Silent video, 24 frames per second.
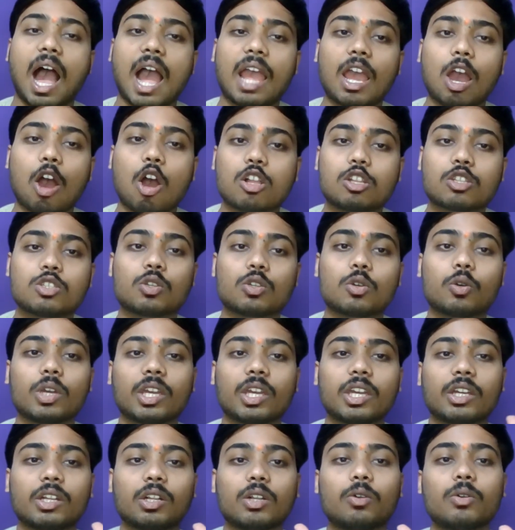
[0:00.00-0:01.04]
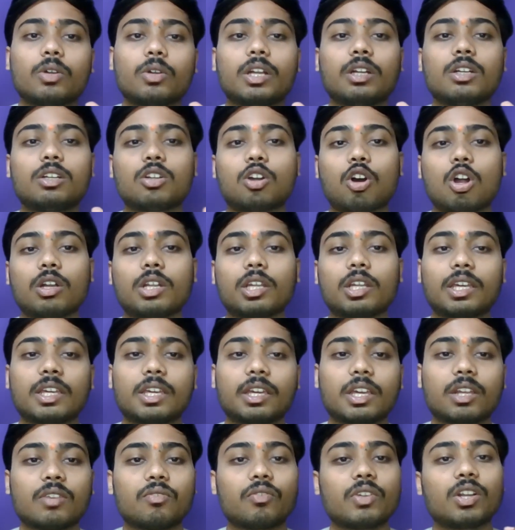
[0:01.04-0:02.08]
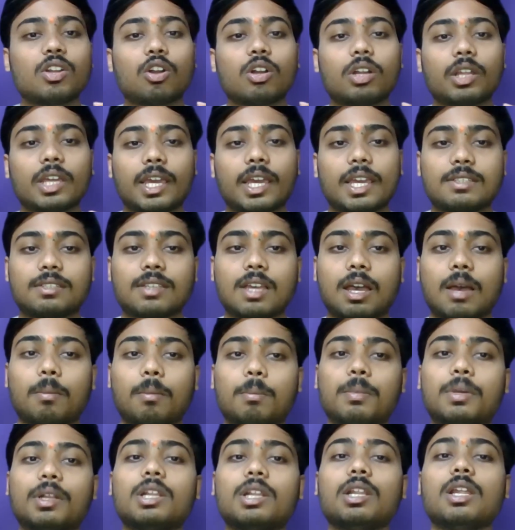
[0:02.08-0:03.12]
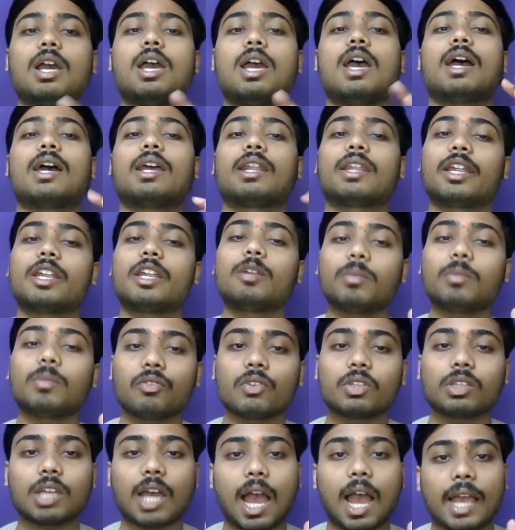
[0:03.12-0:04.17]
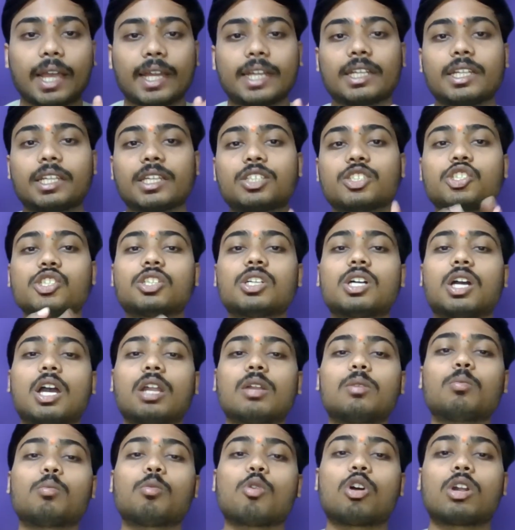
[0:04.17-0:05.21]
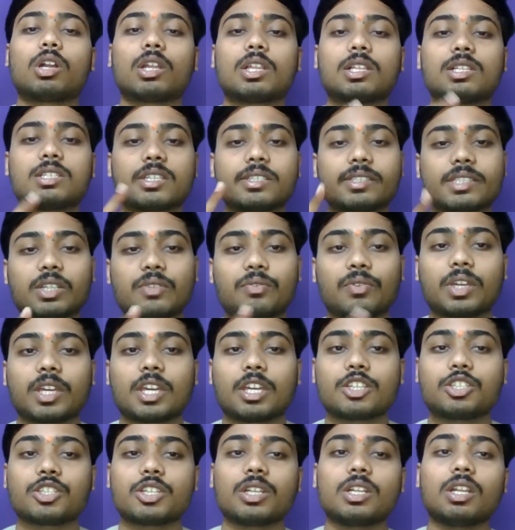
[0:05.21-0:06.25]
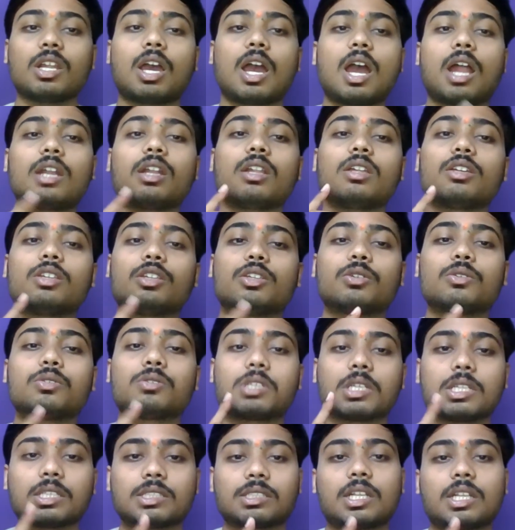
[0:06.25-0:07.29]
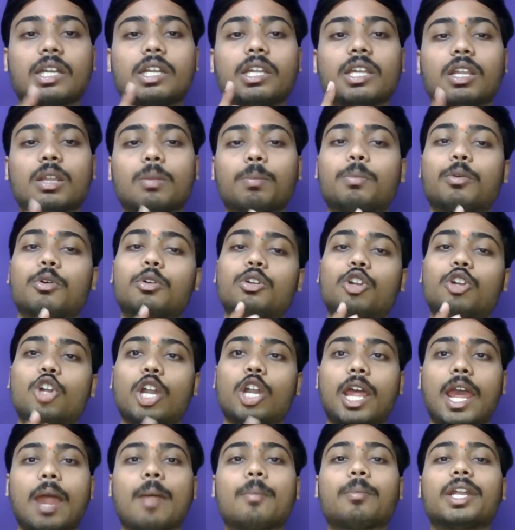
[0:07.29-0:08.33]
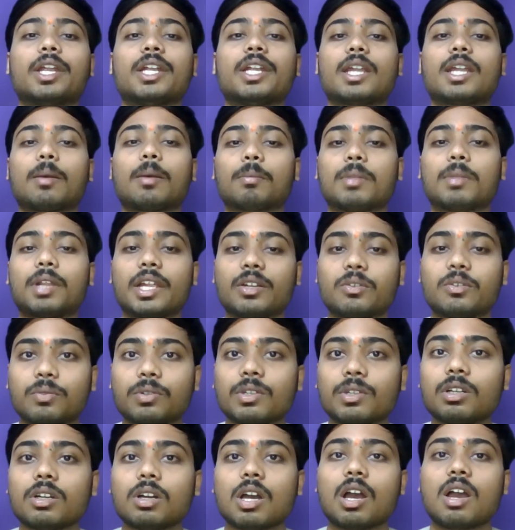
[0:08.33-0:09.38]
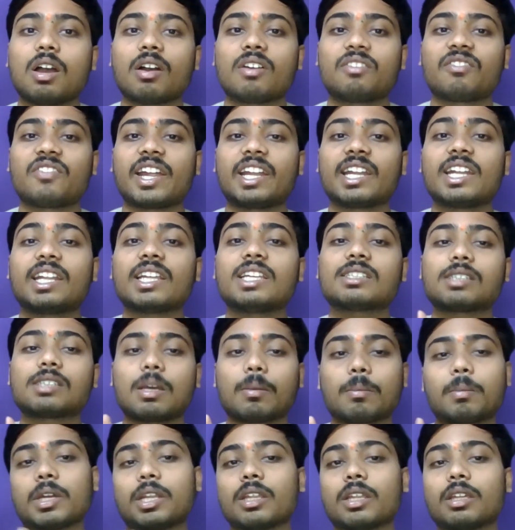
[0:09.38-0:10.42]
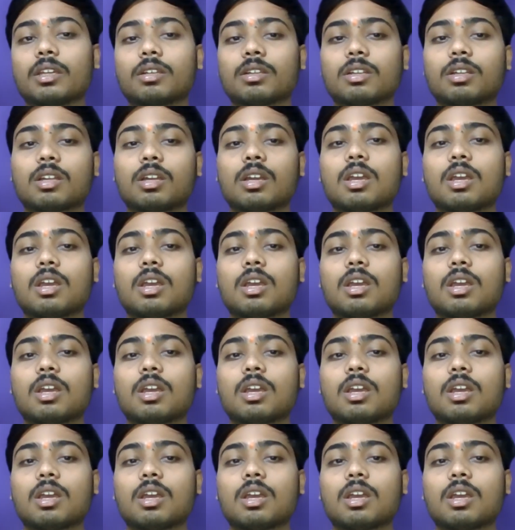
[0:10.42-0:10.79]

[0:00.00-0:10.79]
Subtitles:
I also included .env.example, readme with architecture and model justification, and user study report.md template for finding summary.